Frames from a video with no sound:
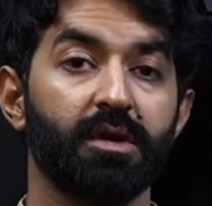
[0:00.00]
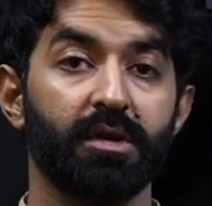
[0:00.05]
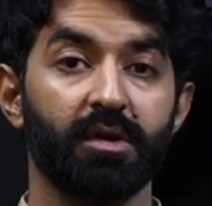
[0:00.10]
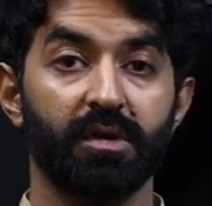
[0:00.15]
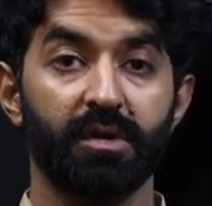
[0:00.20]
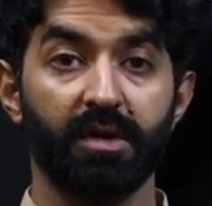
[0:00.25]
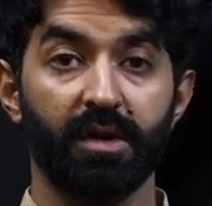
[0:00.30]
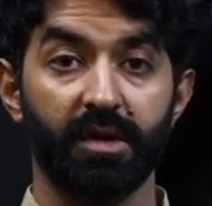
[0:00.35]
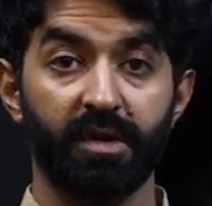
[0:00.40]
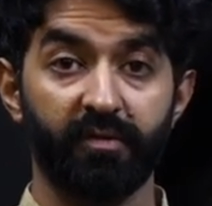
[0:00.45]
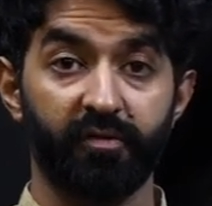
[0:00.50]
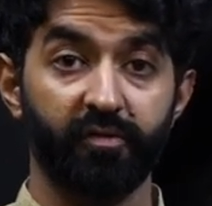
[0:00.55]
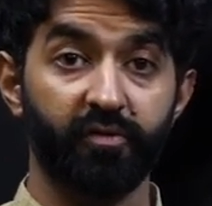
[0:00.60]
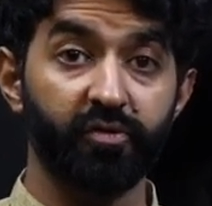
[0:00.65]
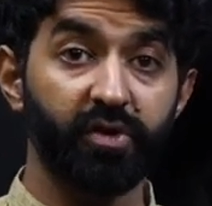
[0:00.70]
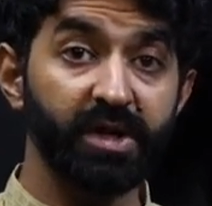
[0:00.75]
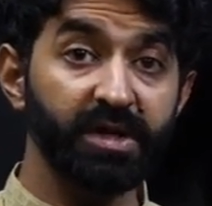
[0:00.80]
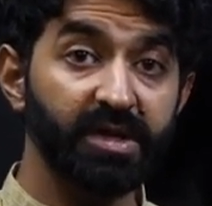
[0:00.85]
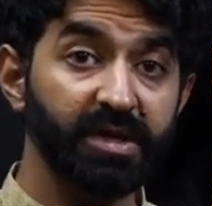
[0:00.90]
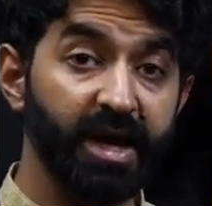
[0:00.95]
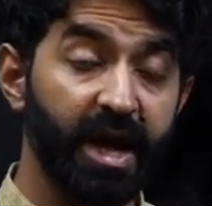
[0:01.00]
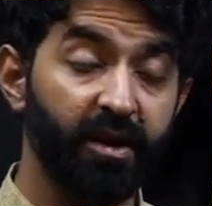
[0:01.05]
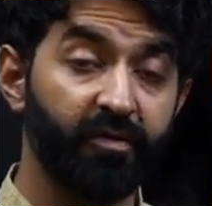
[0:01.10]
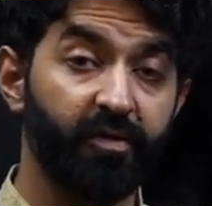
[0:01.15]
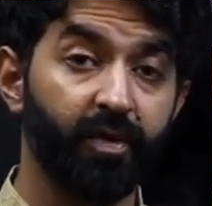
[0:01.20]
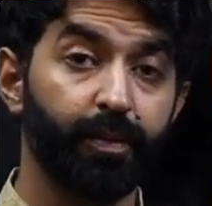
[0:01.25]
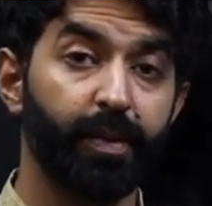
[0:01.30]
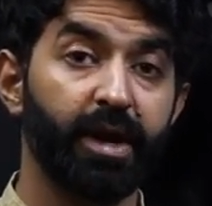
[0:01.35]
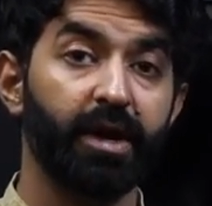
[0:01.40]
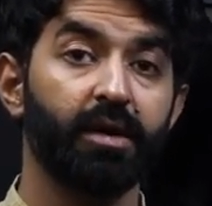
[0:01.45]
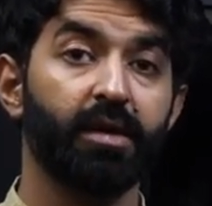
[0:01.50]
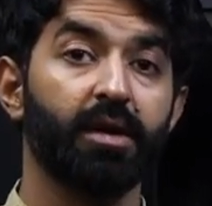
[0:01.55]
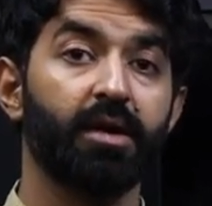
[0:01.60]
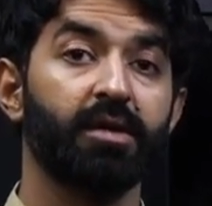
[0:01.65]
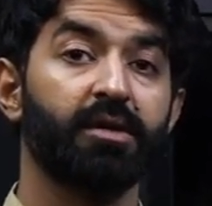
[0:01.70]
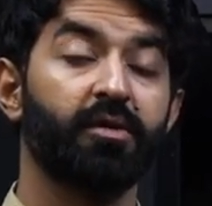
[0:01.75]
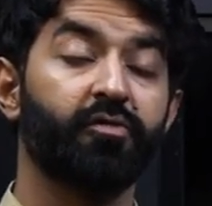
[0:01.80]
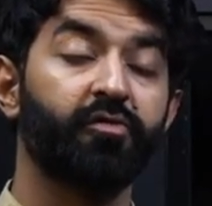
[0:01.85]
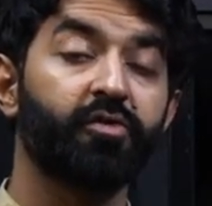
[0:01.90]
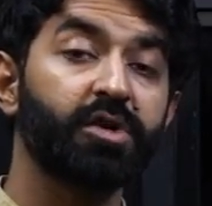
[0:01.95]
the first alphabet,
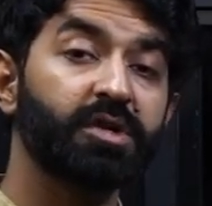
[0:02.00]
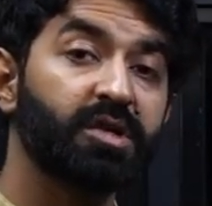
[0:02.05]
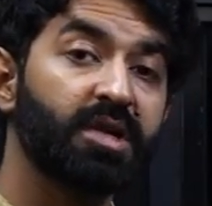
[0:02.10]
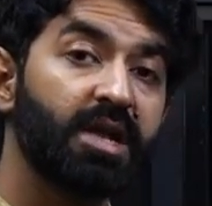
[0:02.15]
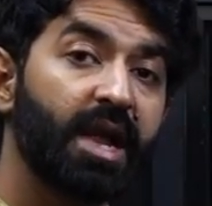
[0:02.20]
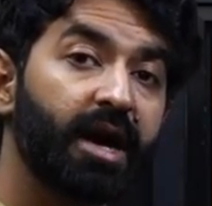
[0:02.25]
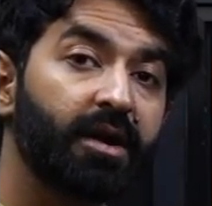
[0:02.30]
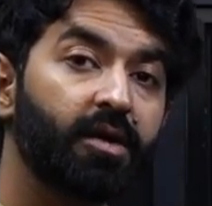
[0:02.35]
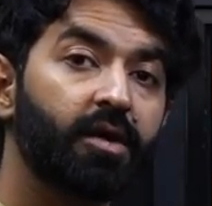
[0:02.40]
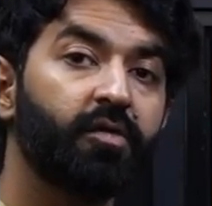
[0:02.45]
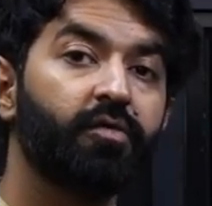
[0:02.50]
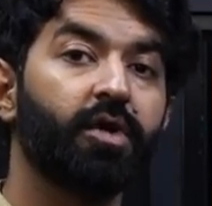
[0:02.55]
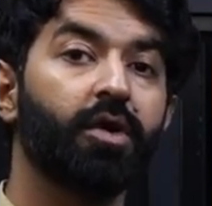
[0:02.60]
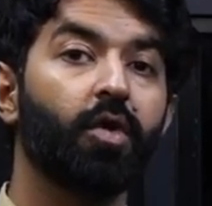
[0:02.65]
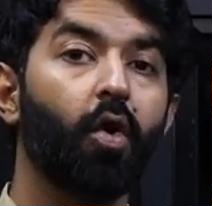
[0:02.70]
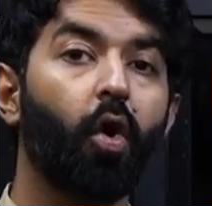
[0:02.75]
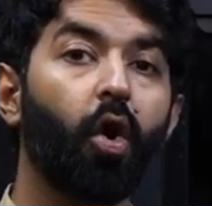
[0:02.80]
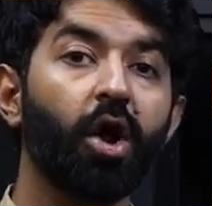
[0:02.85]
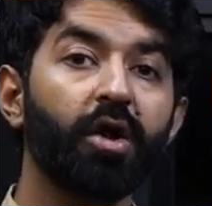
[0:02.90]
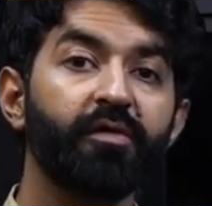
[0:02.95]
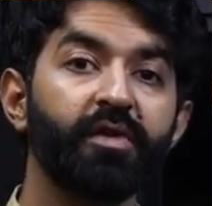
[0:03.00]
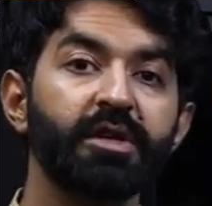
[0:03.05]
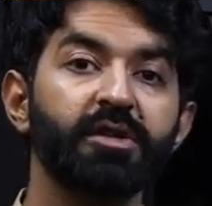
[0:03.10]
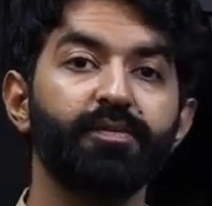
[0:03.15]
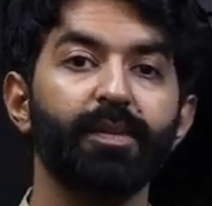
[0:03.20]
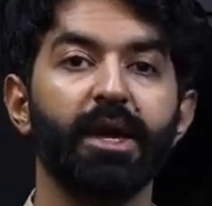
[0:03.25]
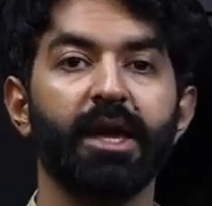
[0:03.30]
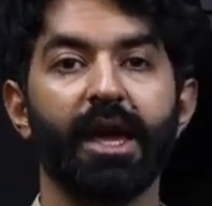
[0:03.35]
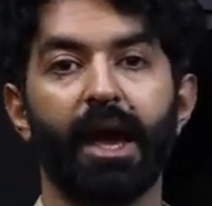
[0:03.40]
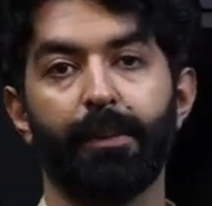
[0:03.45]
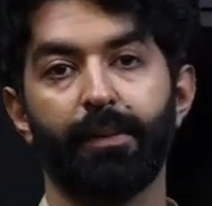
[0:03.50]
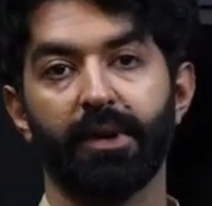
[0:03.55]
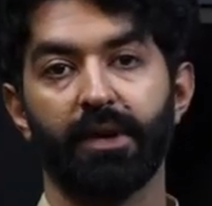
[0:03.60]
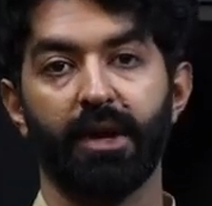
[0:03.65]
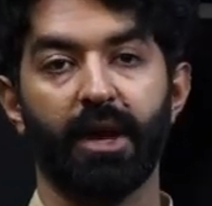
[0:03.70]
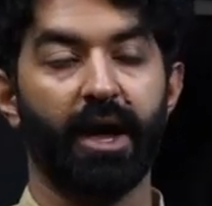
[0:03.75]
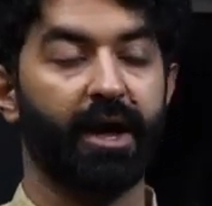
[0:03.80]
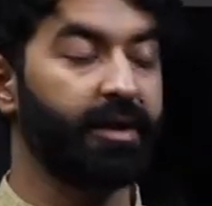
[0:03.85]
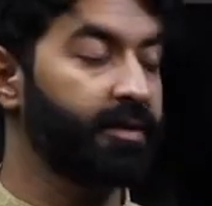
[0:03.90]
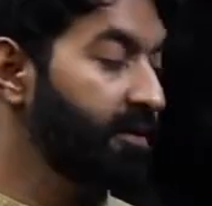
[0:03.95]
the first letter will always be
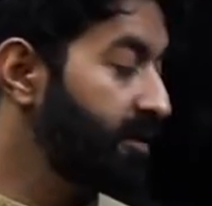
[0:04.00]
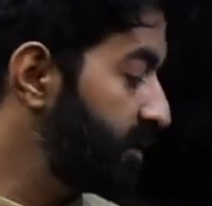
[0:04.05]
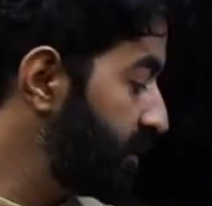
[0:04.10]
capitalized.